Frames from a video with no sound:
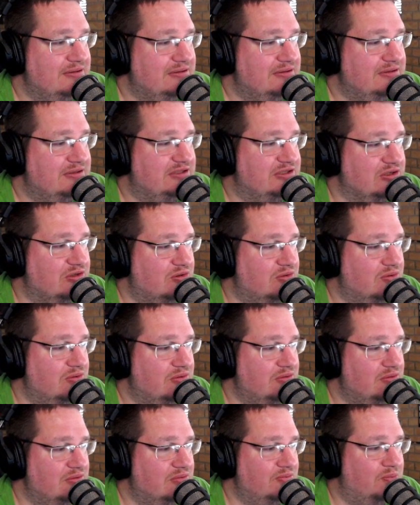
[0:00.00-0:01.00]
So
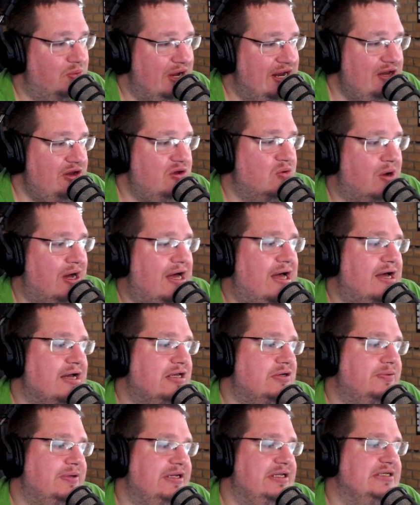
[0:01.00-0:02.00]
when you are
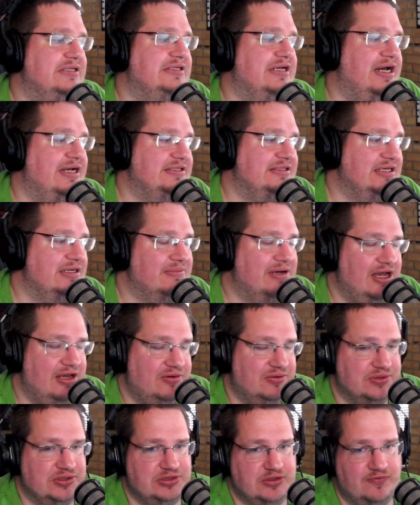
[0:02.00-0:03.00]
criticizing
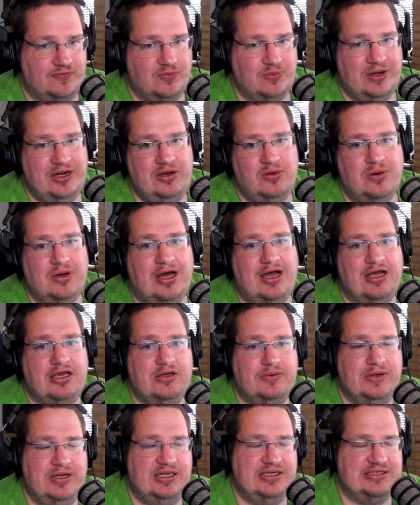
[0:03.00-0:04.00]
Microsoft, when you are
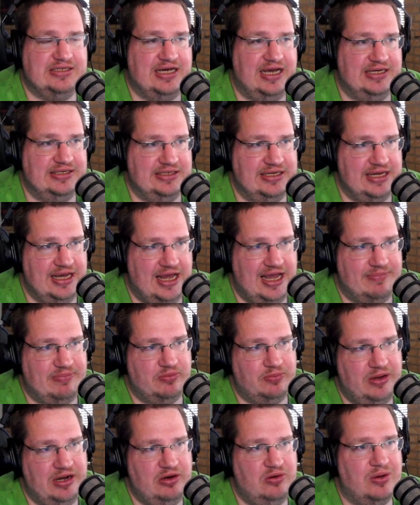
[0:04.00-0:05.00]
criticizing Apple,
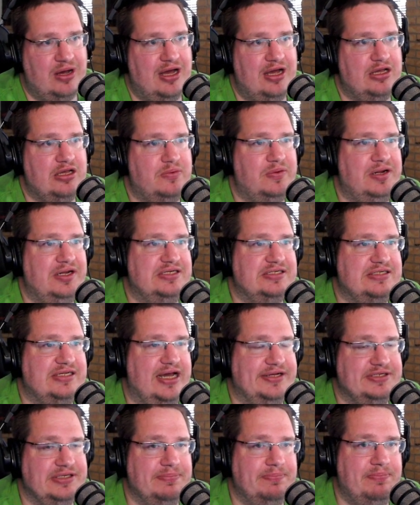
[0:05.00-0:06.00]
when you are
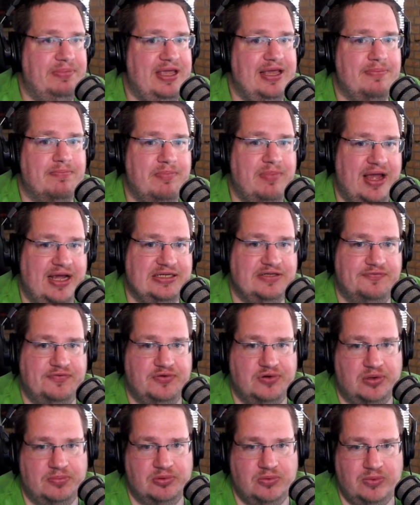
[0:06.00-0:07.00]
criticizing big, massive
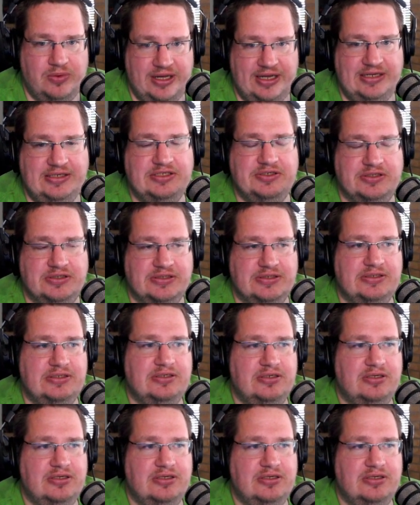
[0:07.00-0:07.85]
corporations,